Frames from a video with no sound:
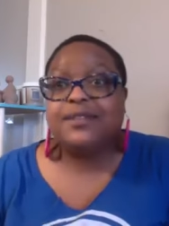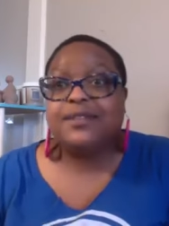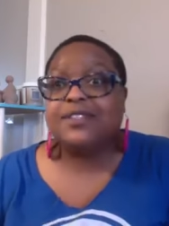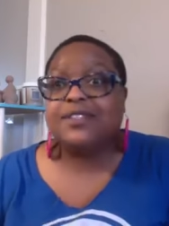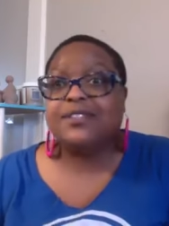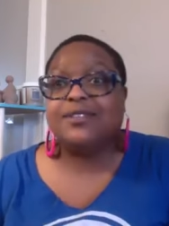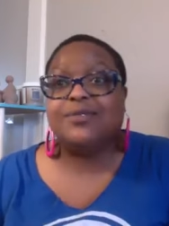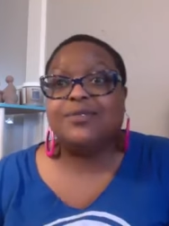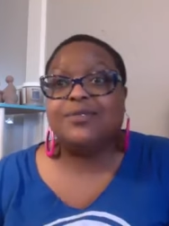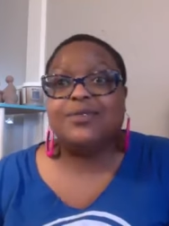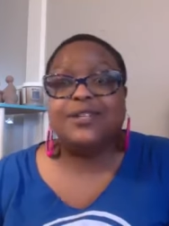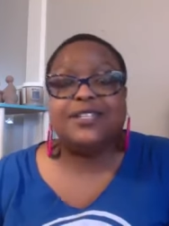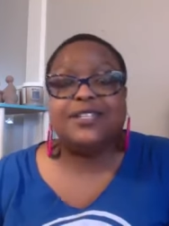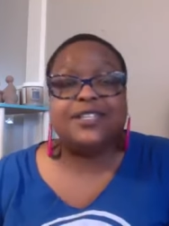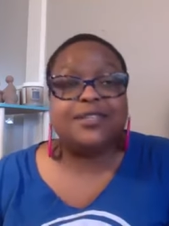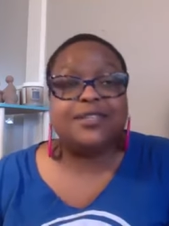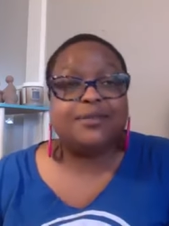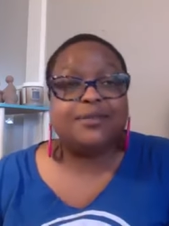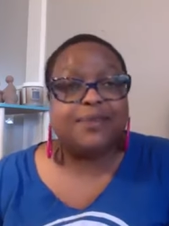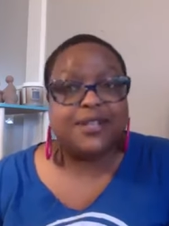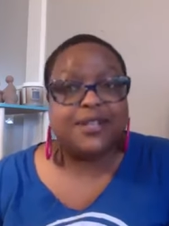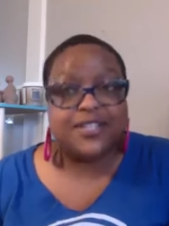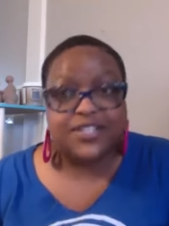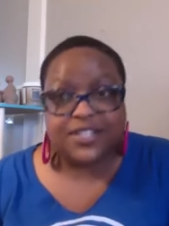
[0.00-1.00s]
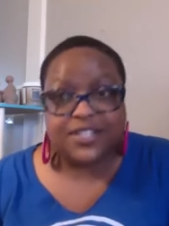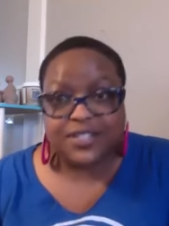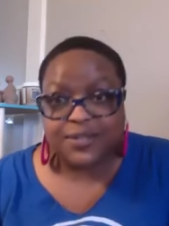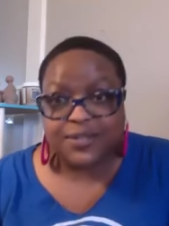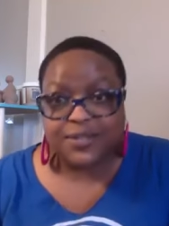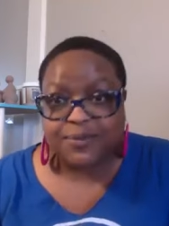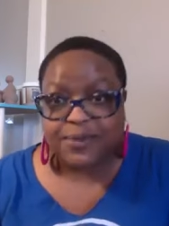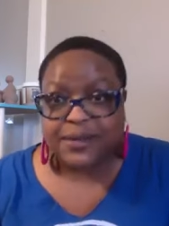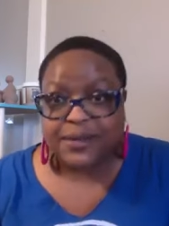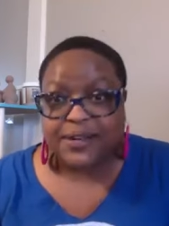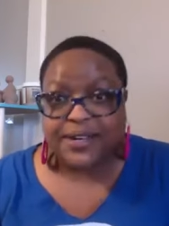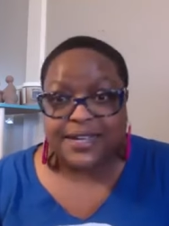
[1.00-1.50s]
so i went to the brush
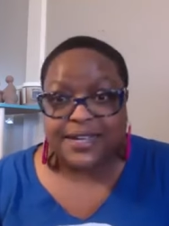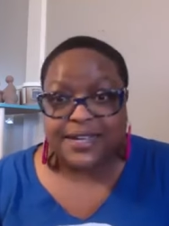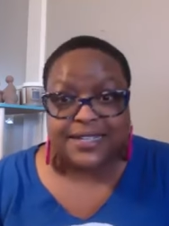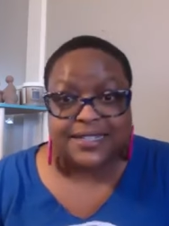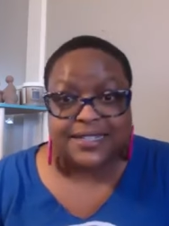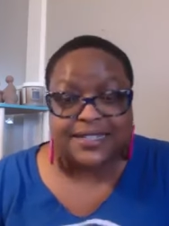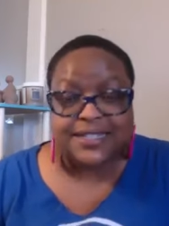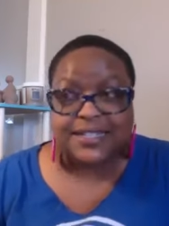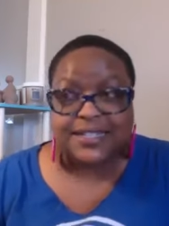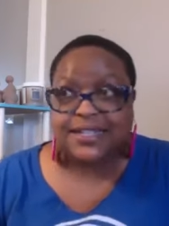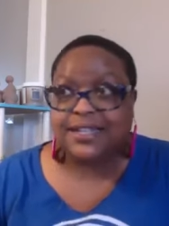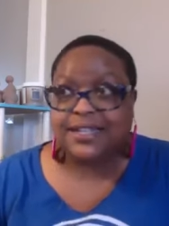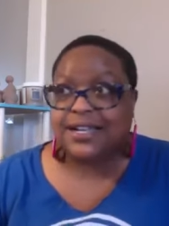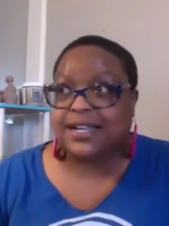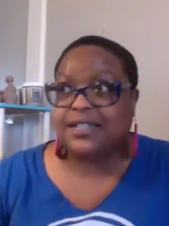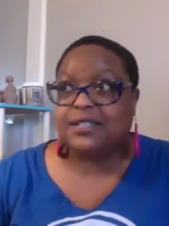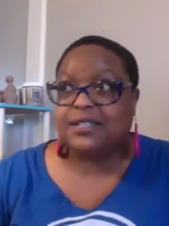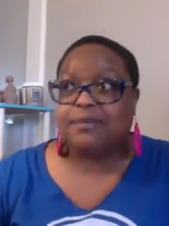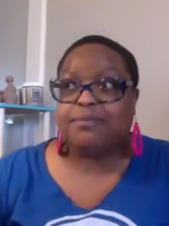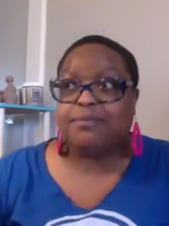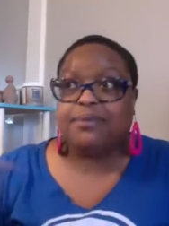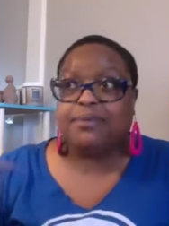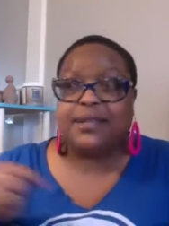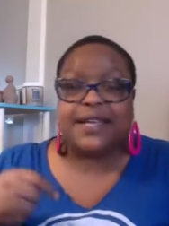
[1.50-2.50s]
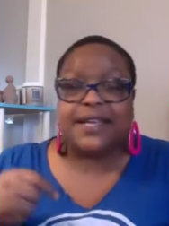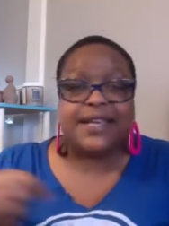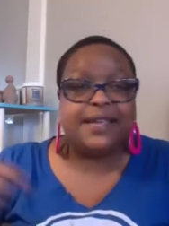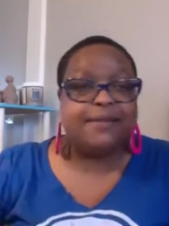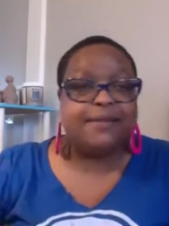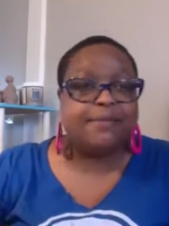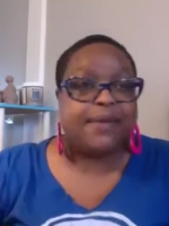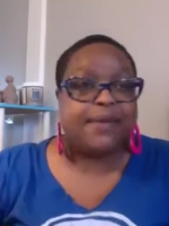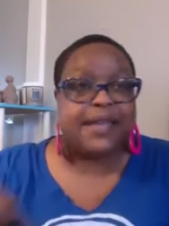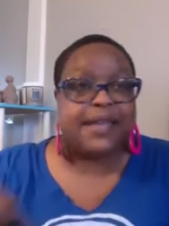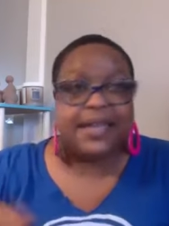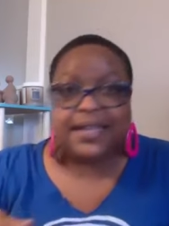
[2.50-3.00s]
experience and got to play
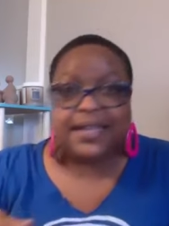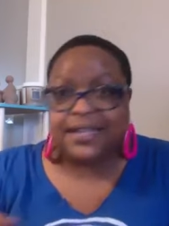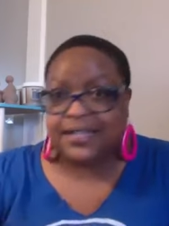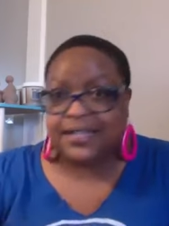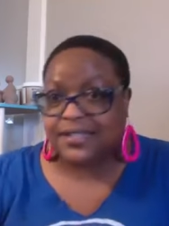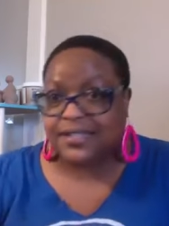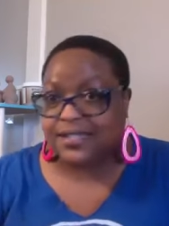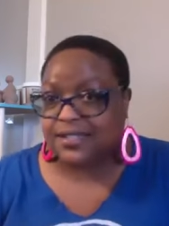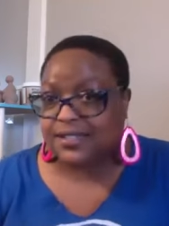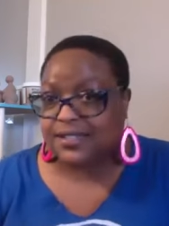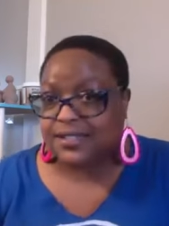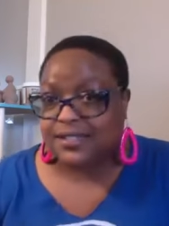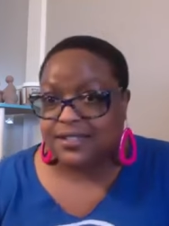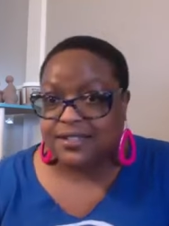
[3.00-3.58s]
and paint